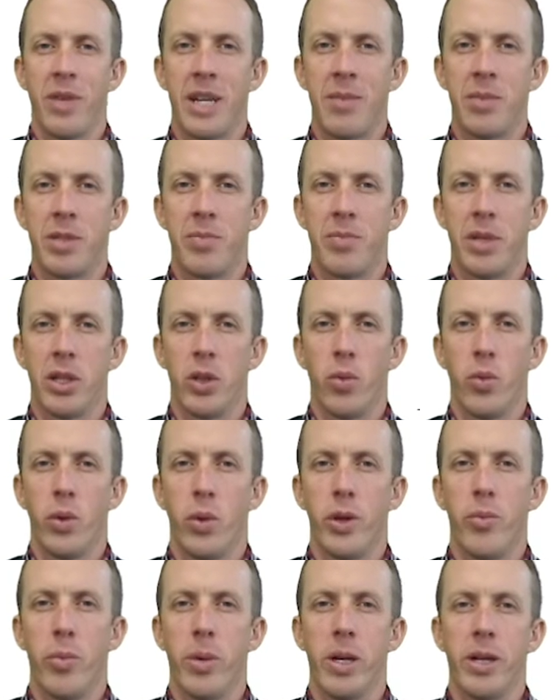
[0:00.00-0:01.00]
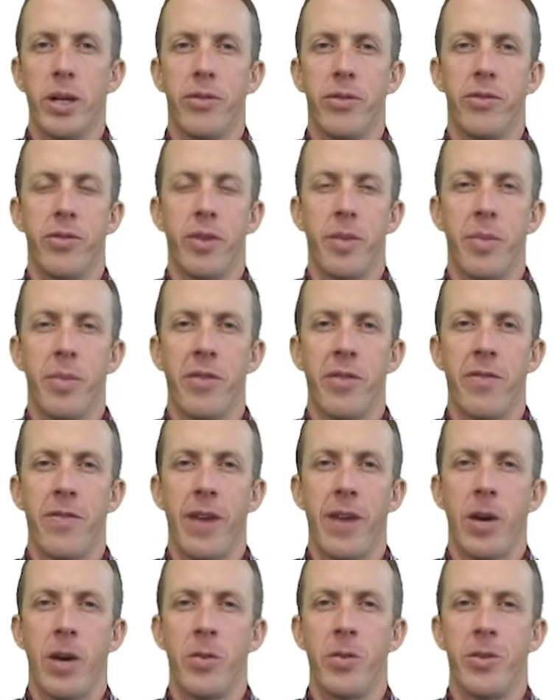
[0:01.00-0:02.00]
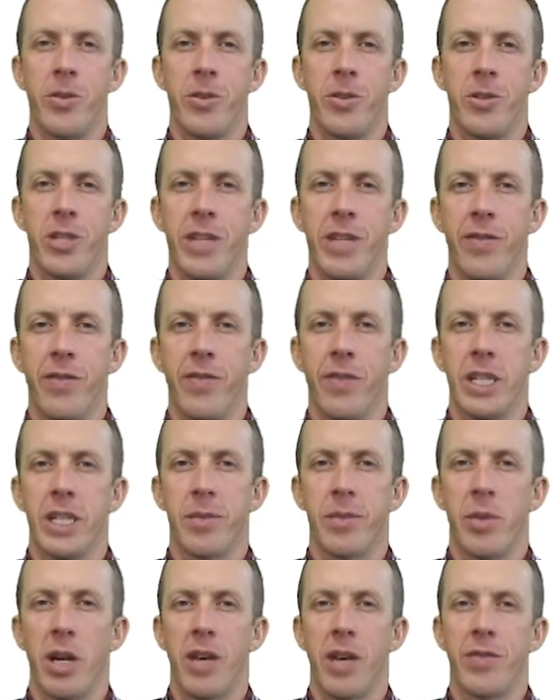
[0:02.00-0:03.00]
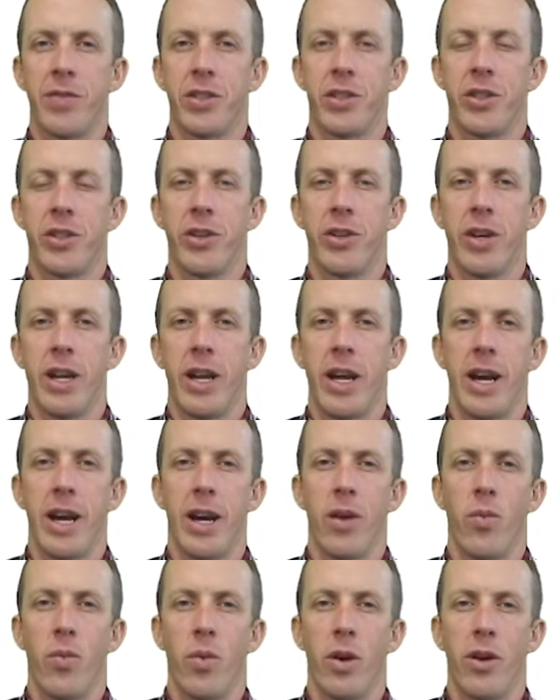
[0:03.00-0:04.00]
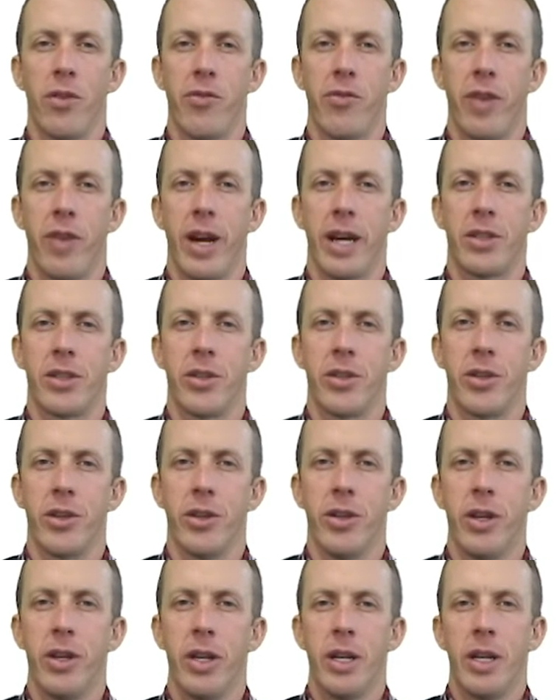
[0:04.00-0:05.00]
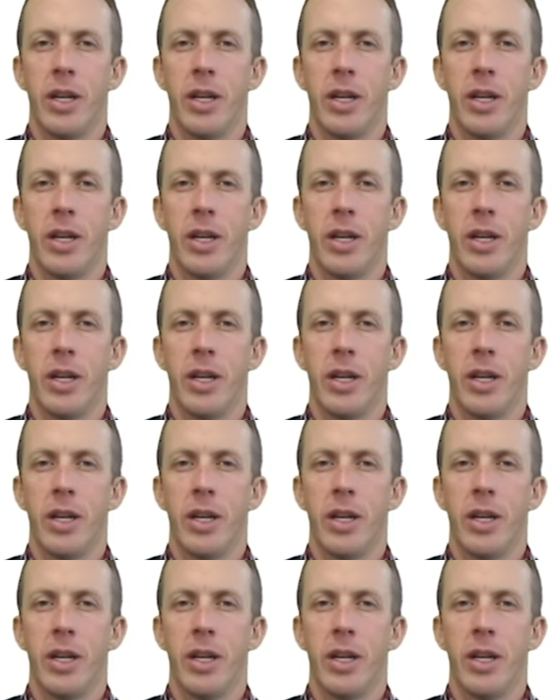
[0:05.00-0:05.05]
my name is Bill Woodruff. I'm the founder and chief investment officer at WealthFactor.